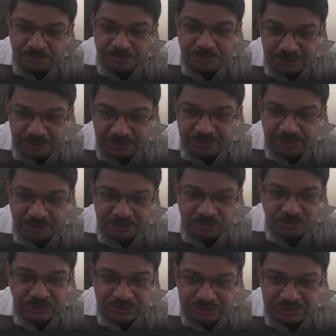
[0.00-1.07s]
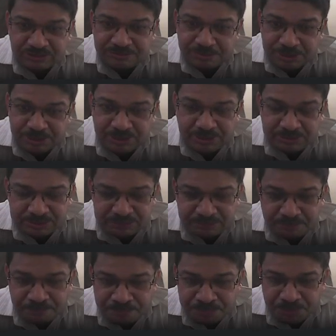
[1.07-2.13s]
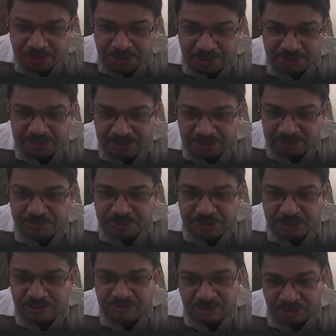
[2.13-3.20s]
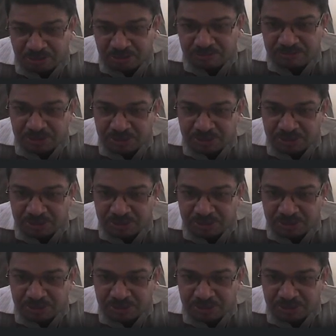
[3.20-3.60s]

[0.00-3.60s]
build earthquake safe buildings, and that may involve